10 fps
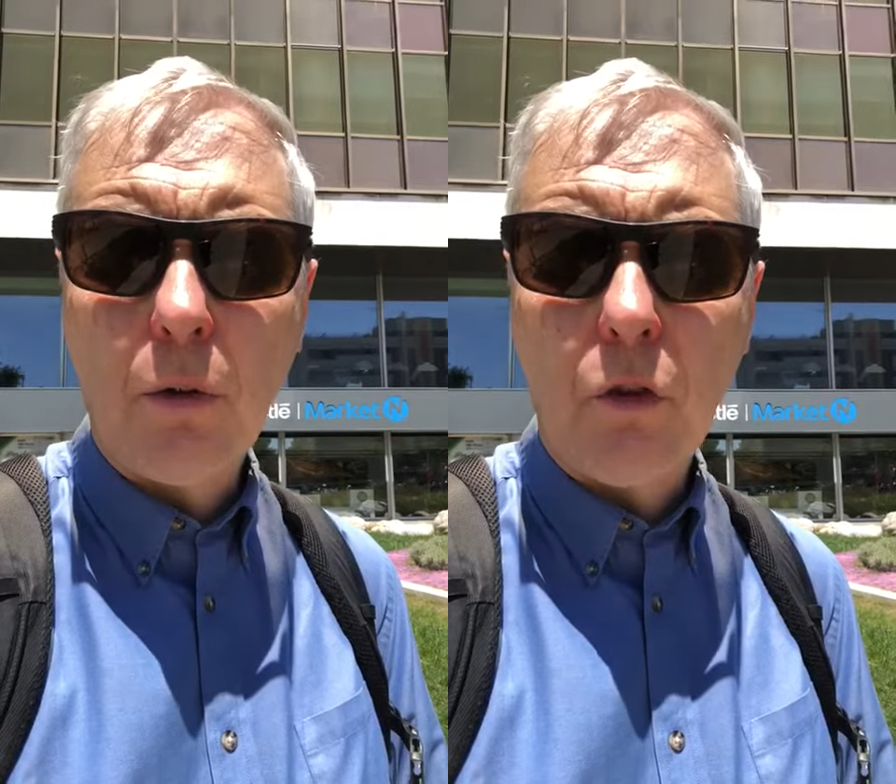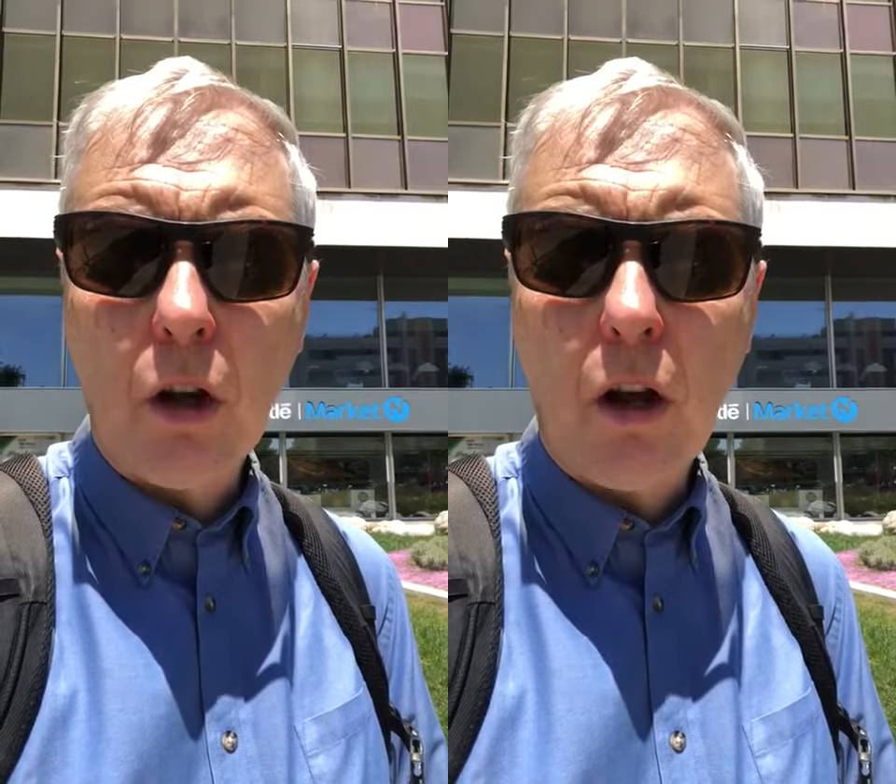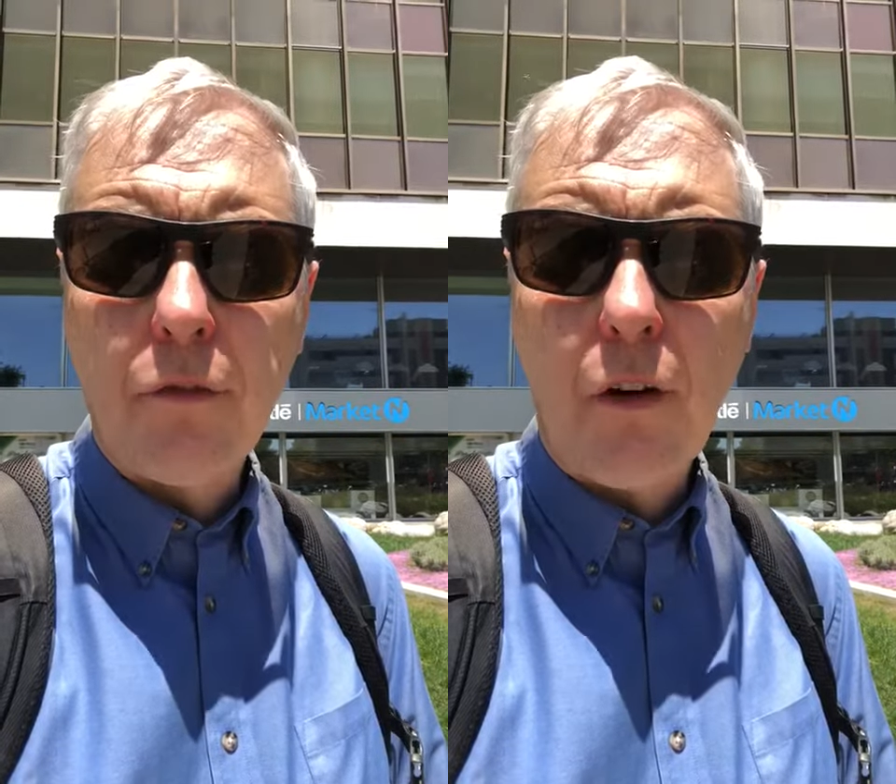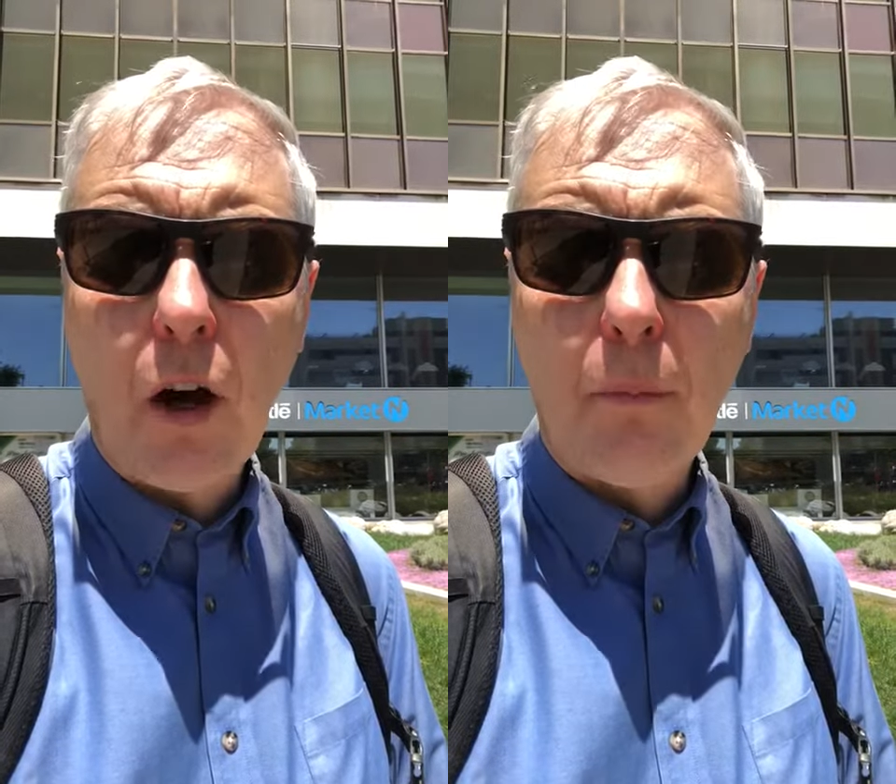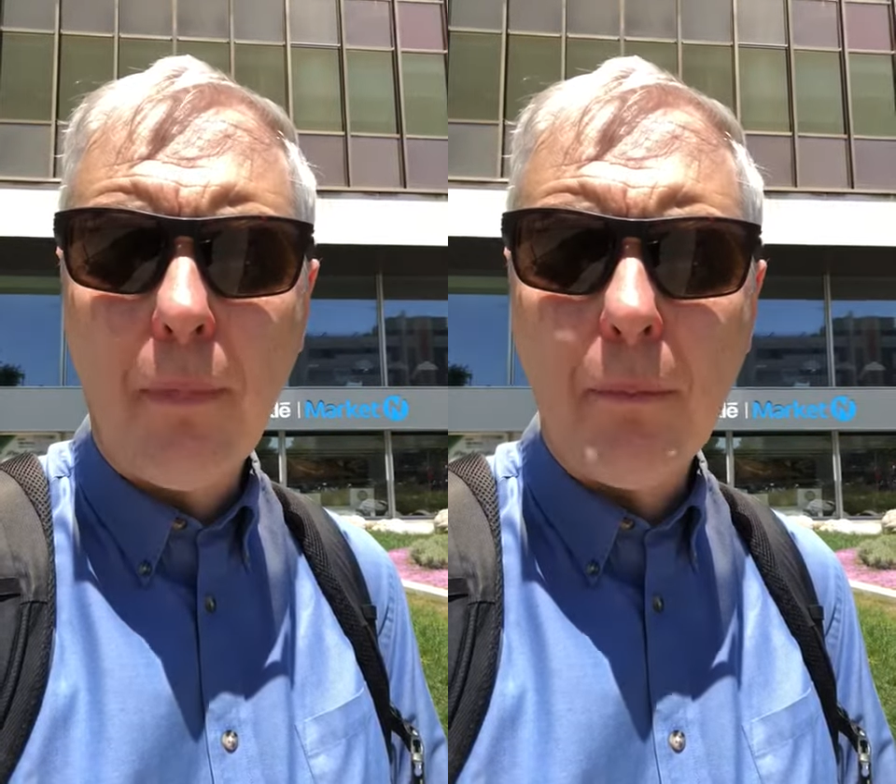we've got our
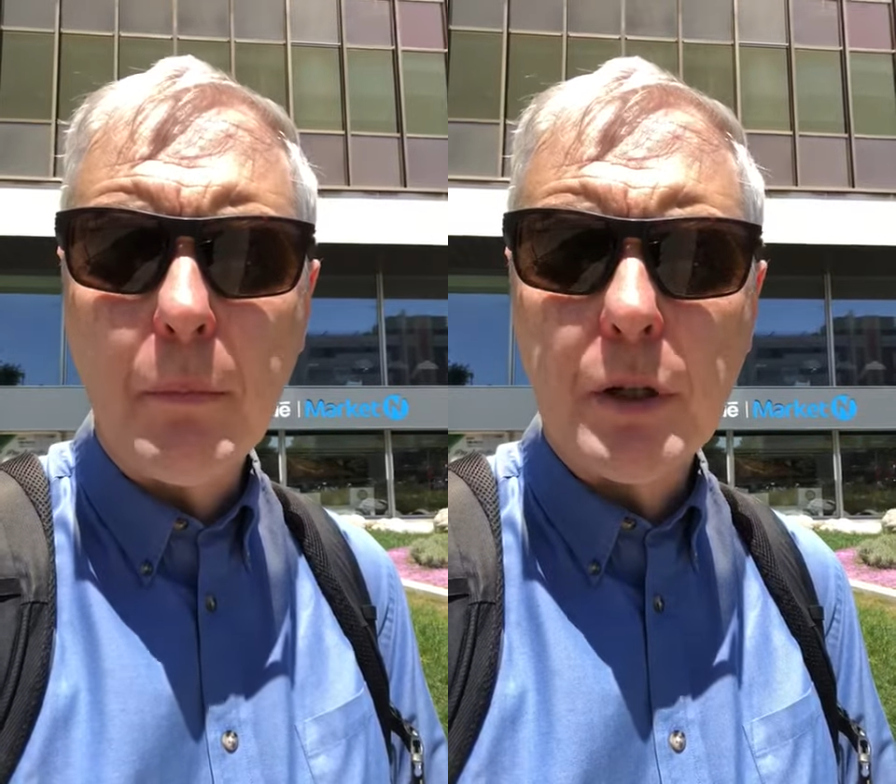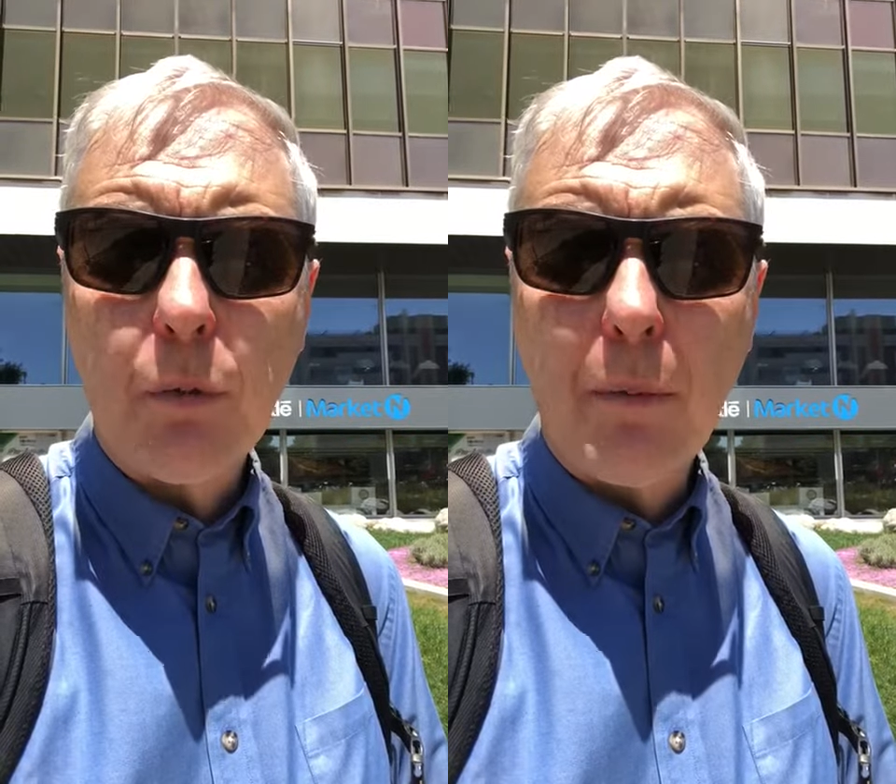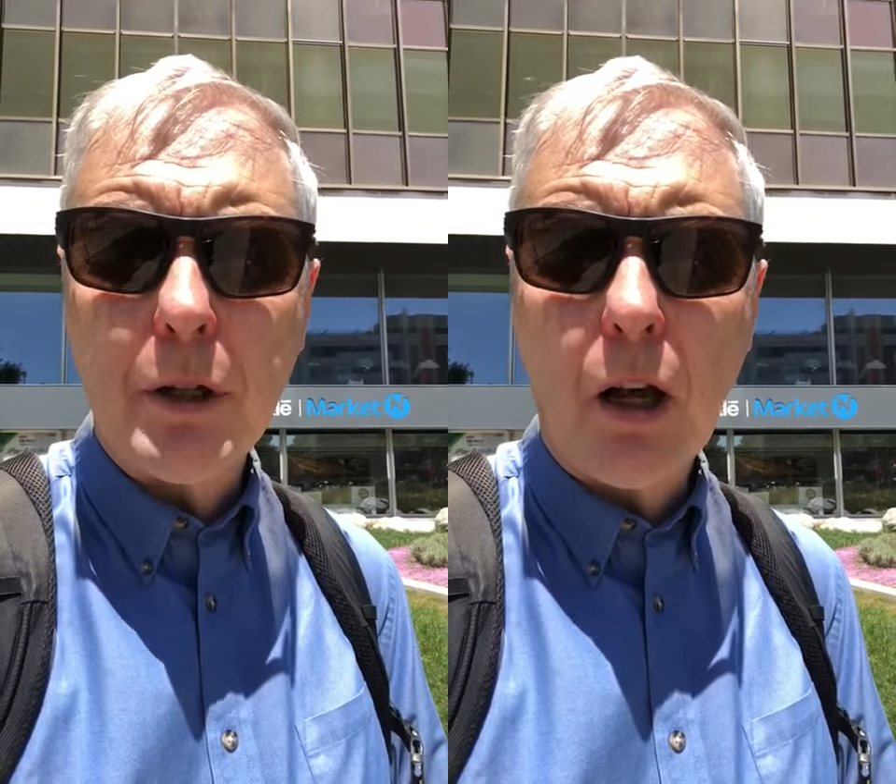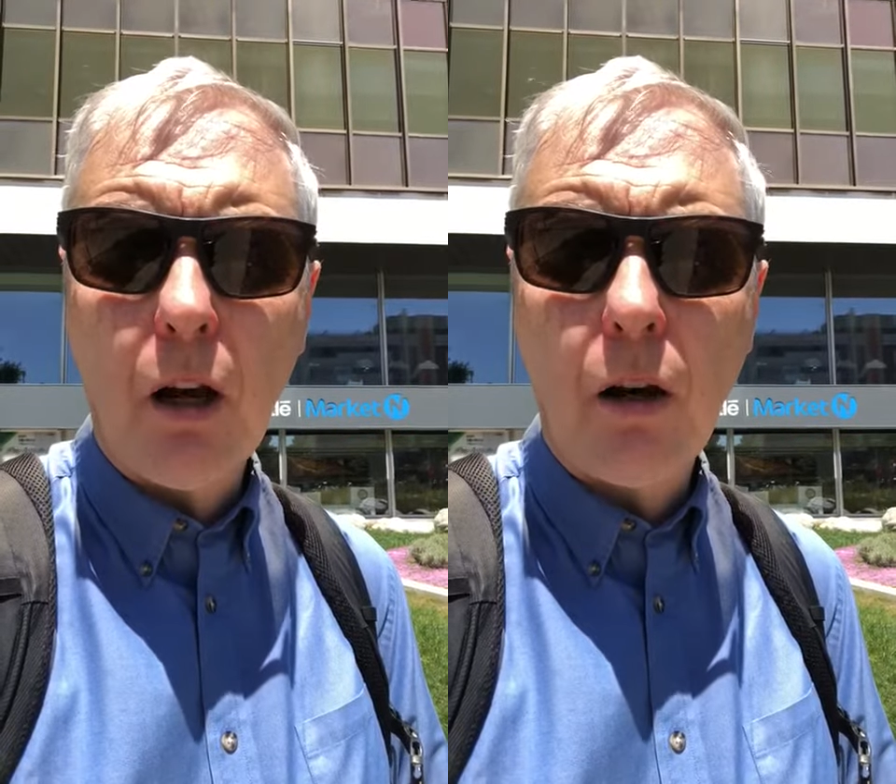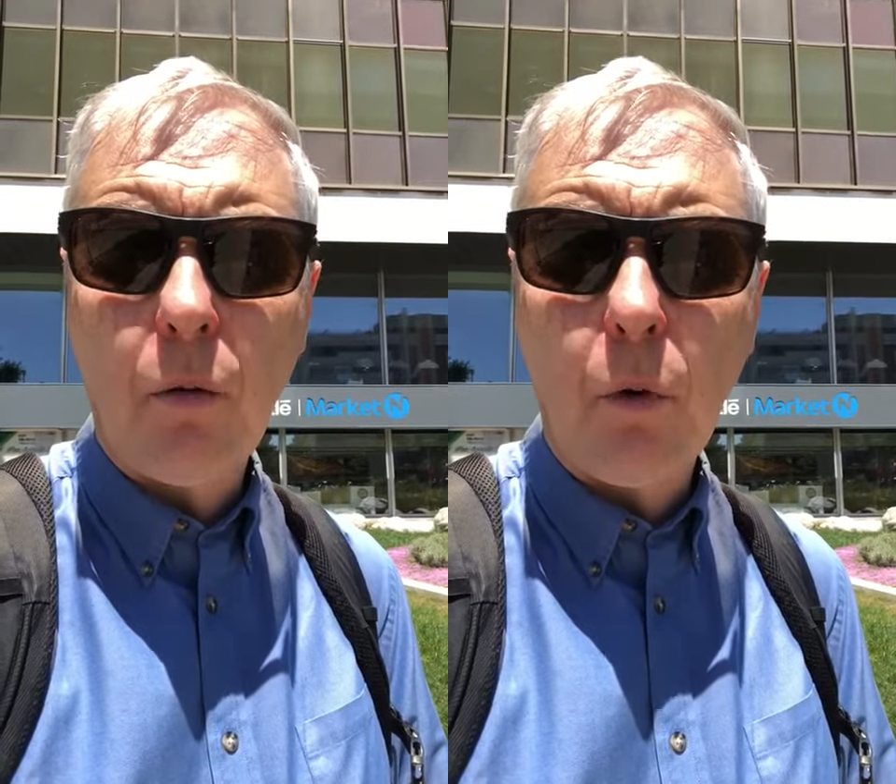Farm Members
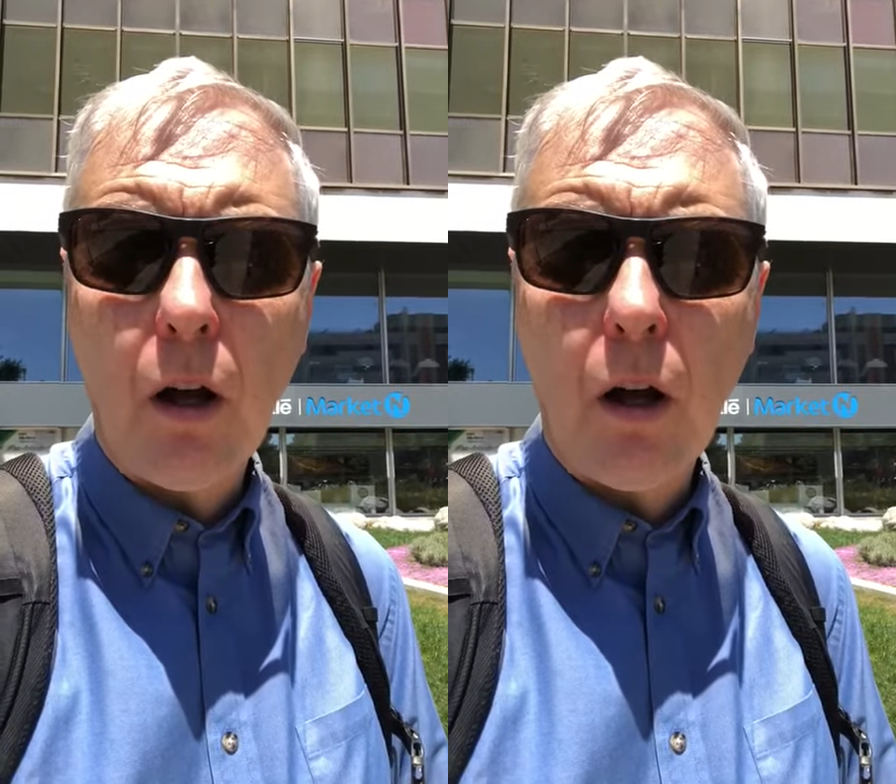webinar,